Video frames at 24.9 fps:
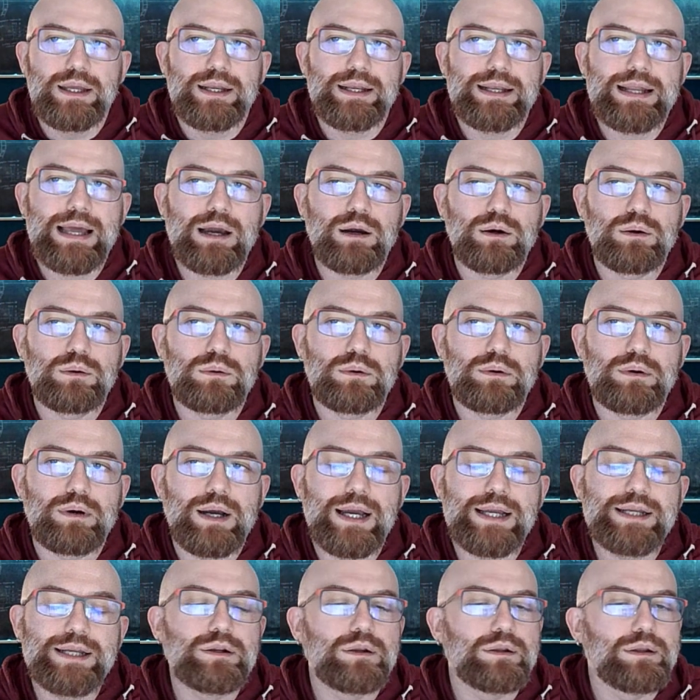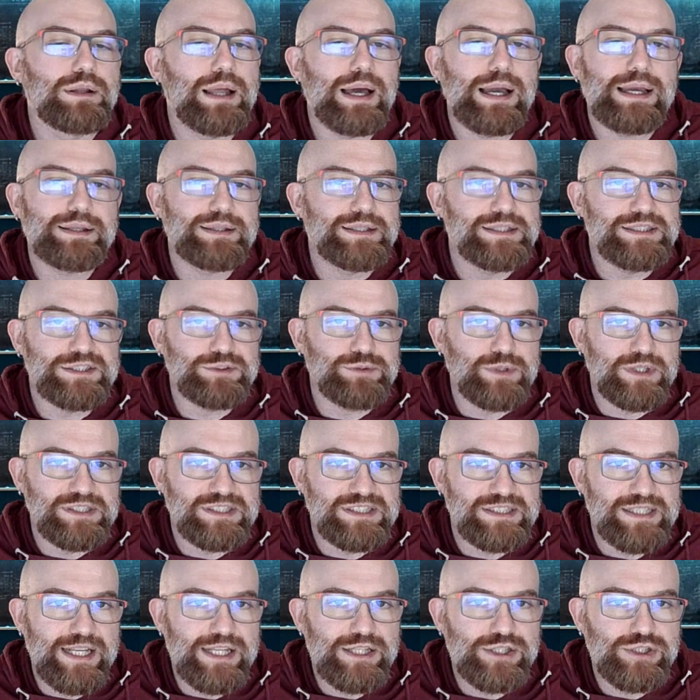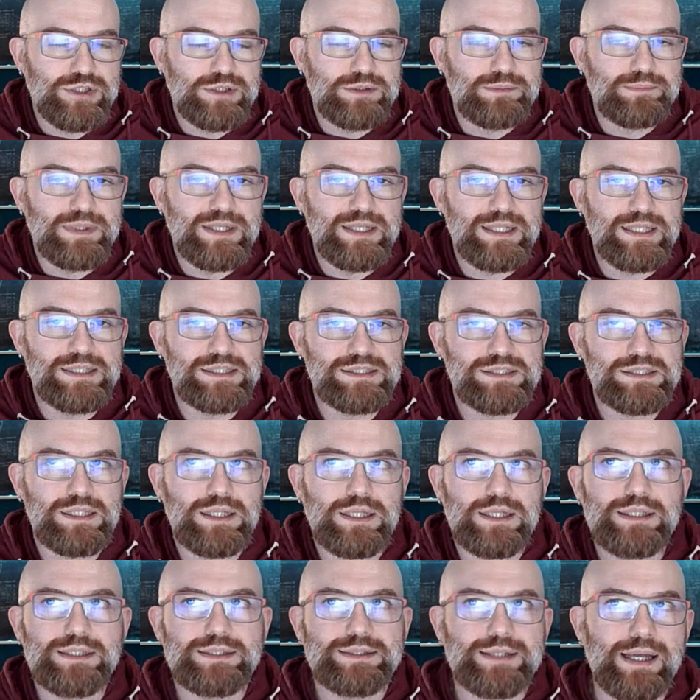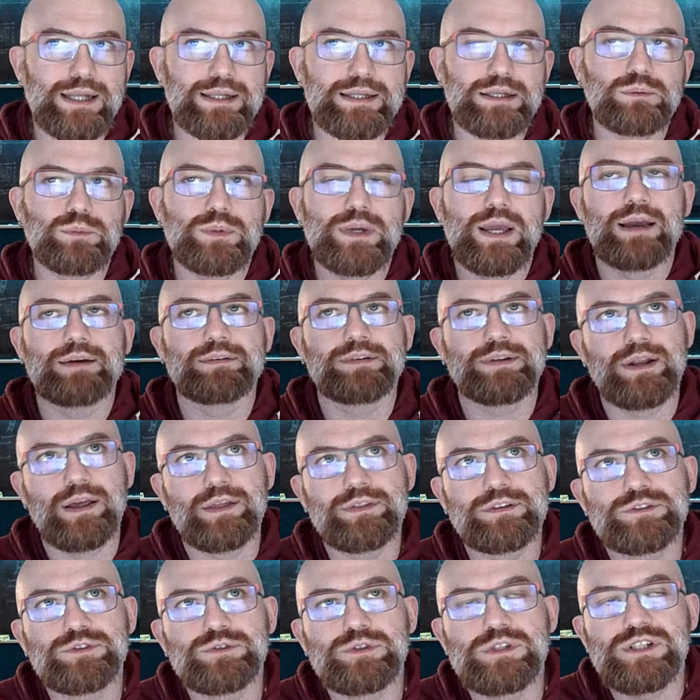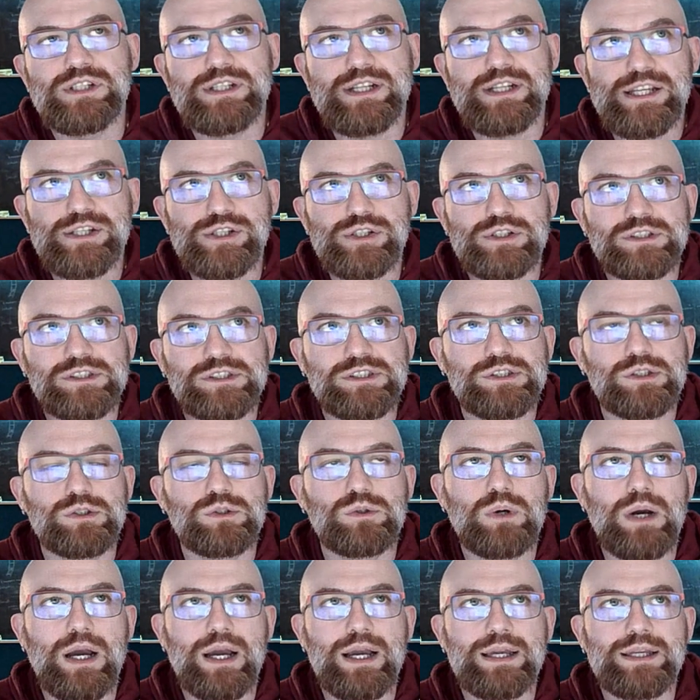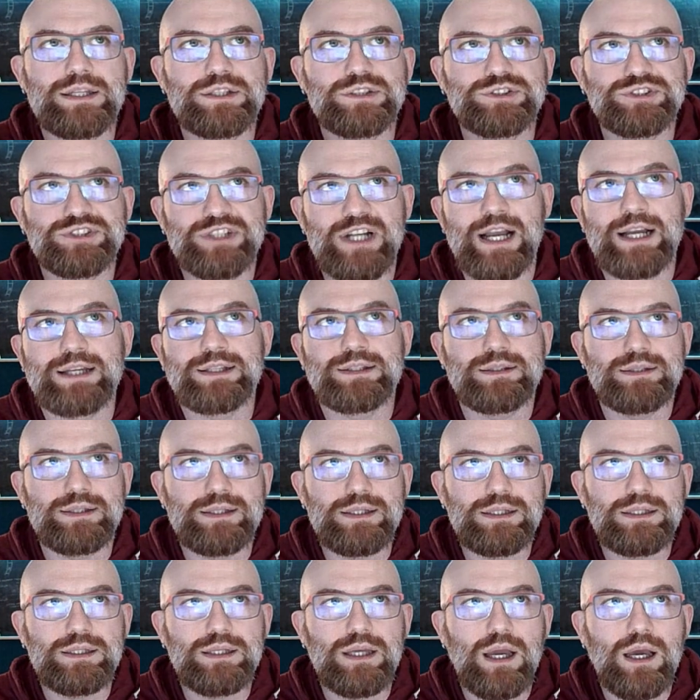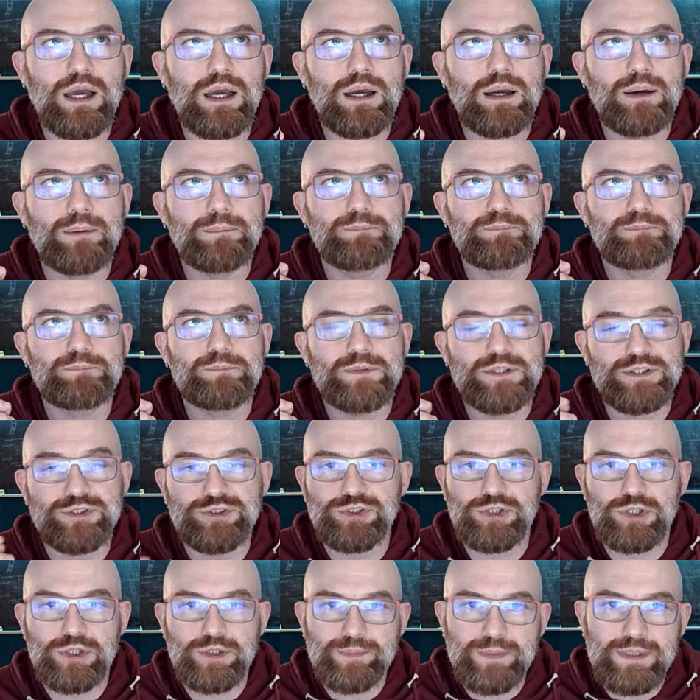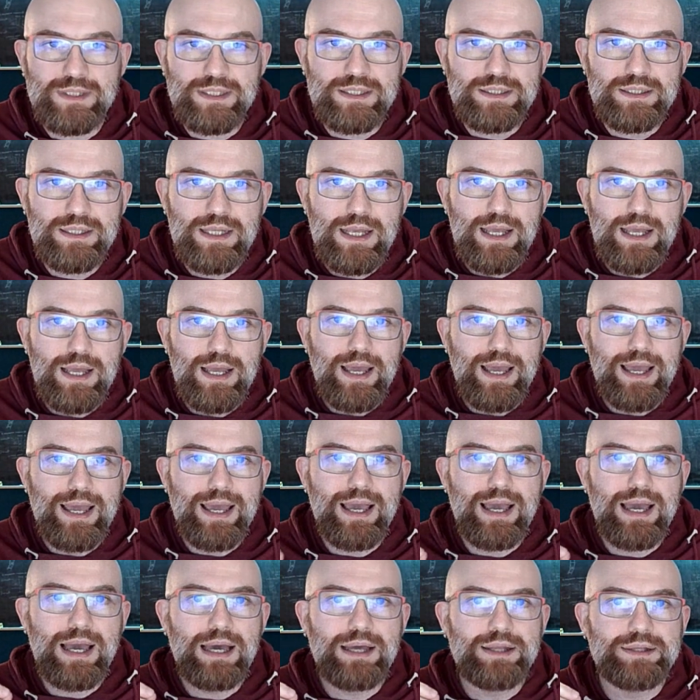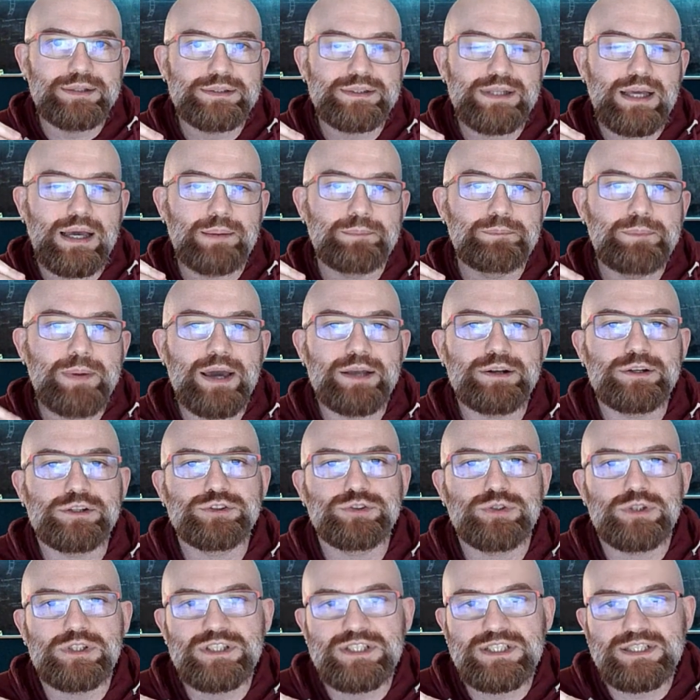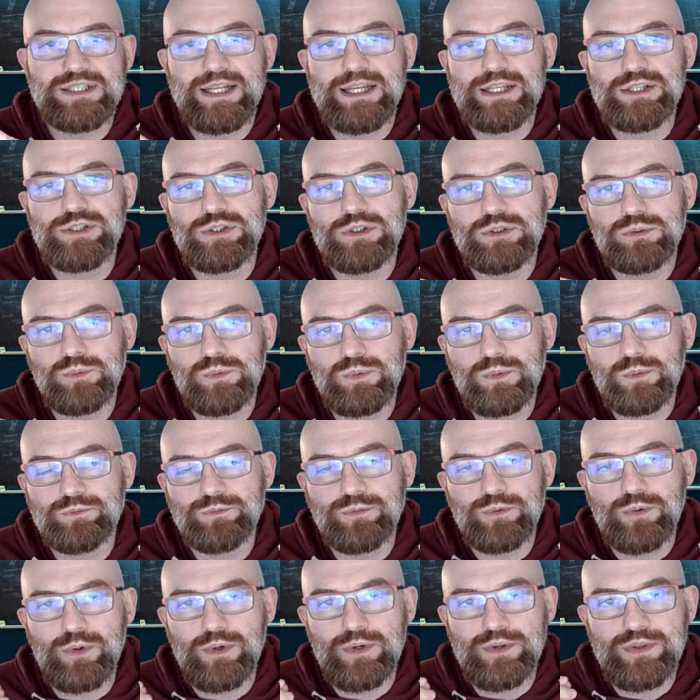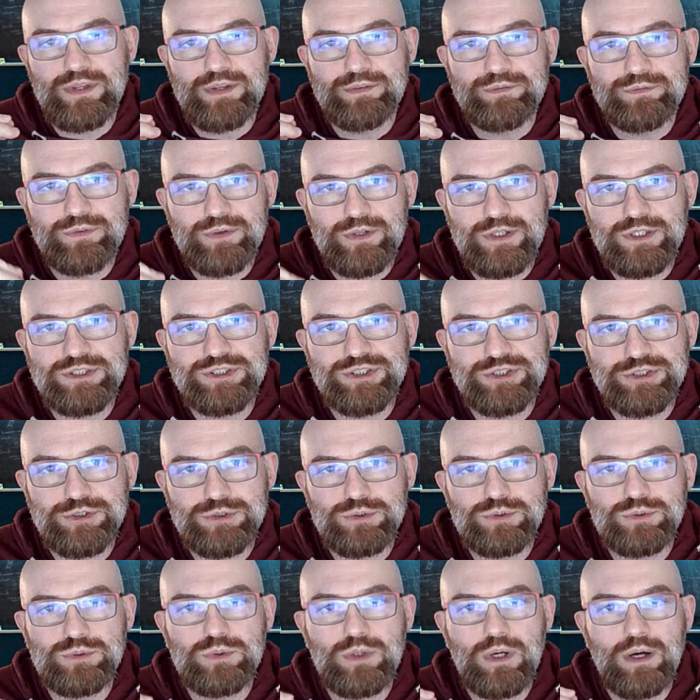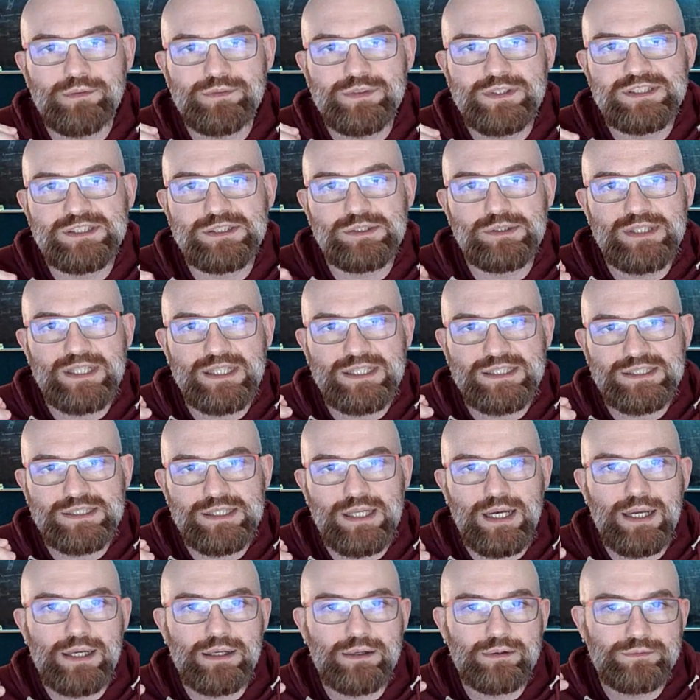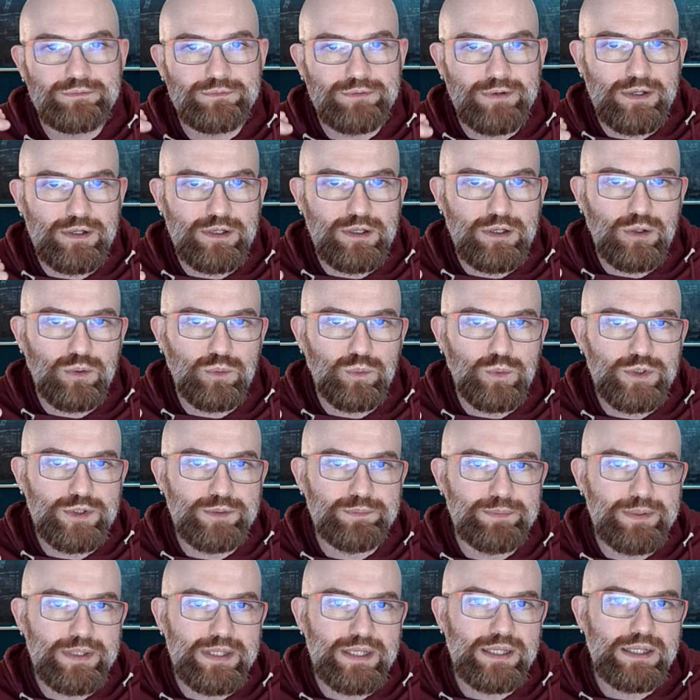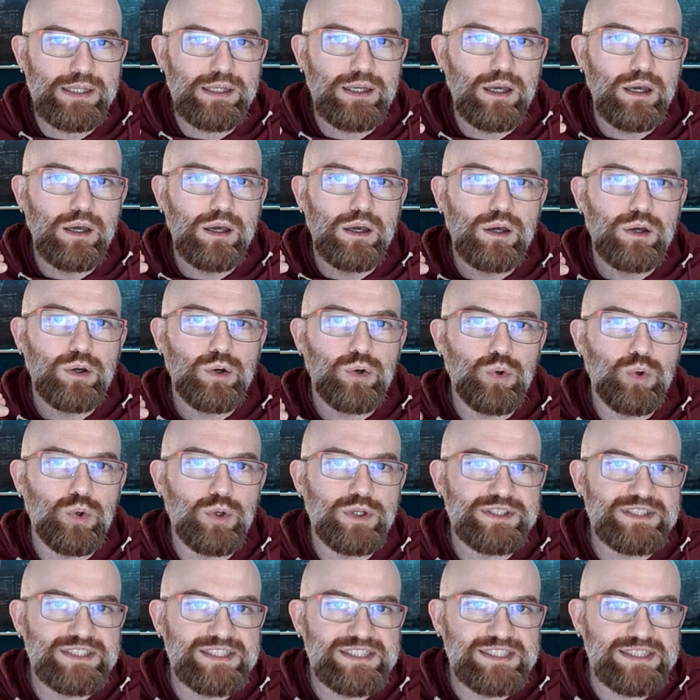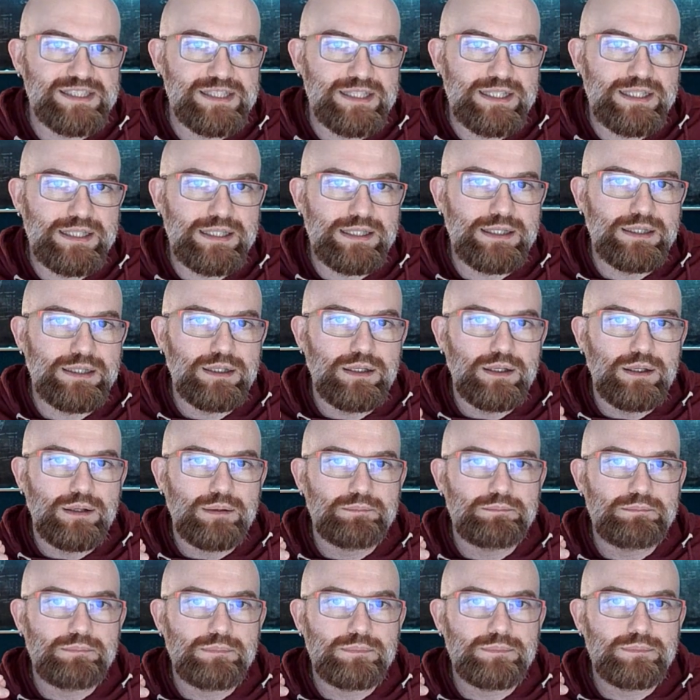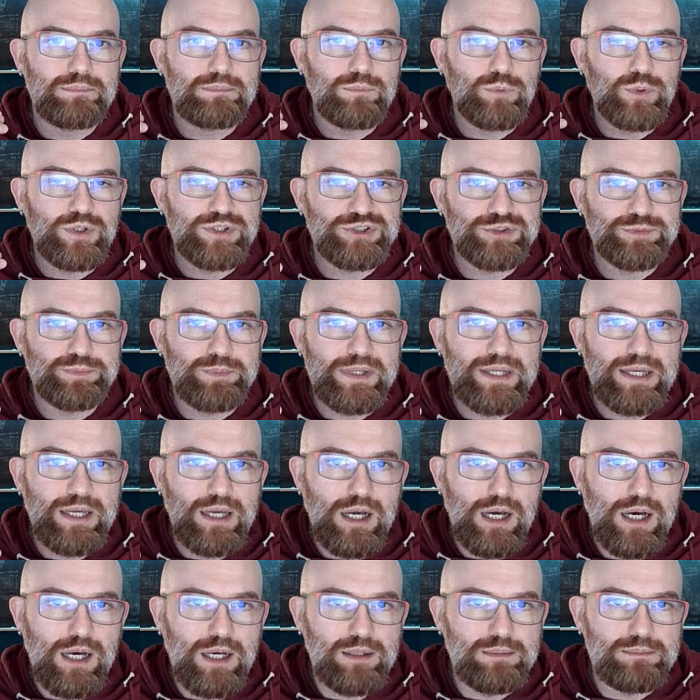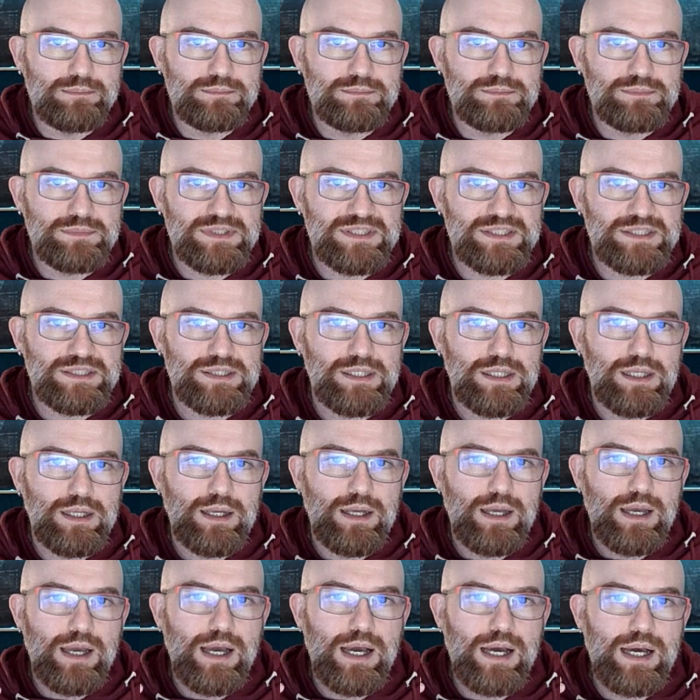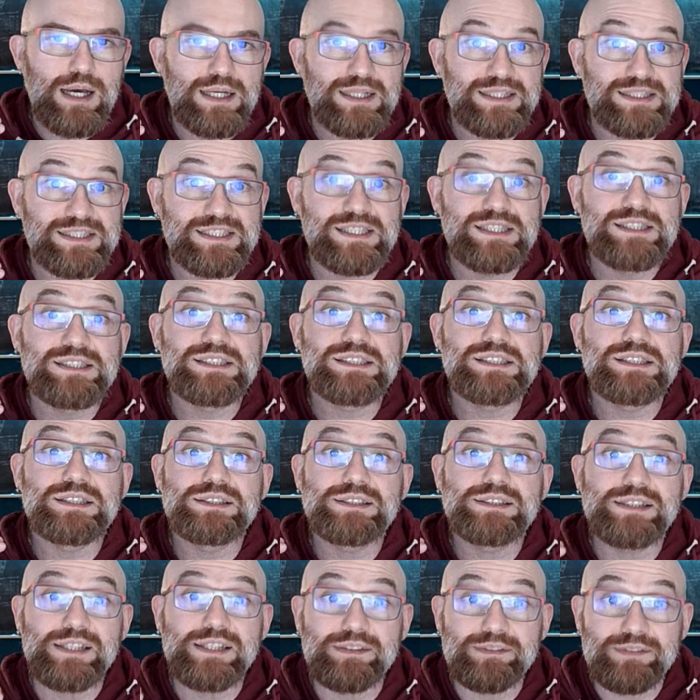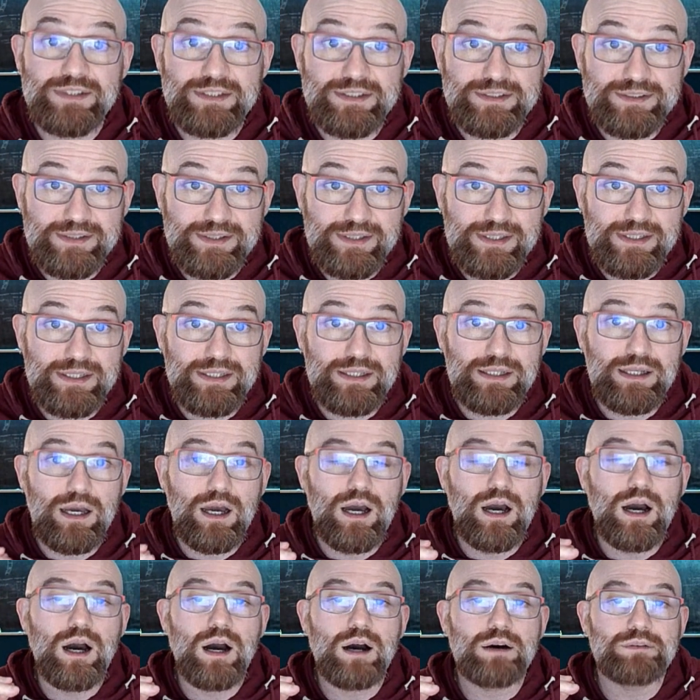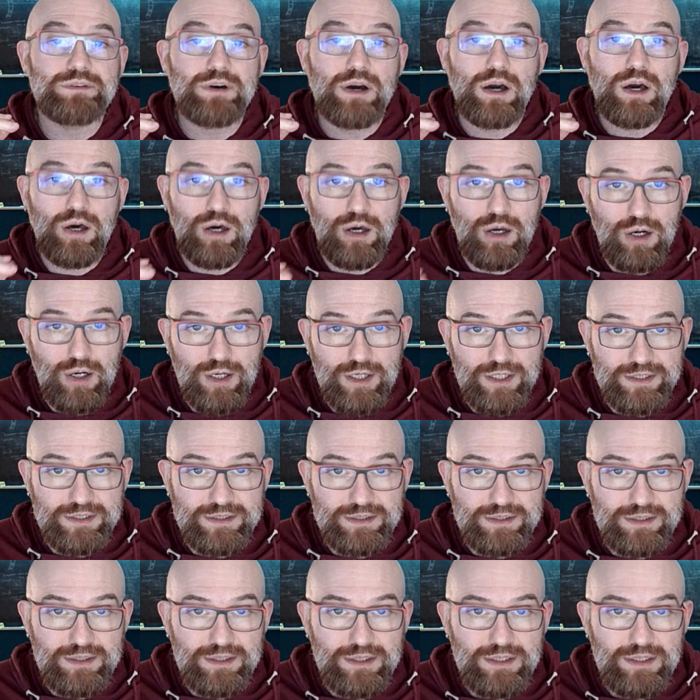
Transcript: Now, I don't like this translation because in Italian we have another translation, so I checked the German, and a better translation for the virtue of the zodiac sign of Virgo would be courtesy, which becomes sensitivity of heart.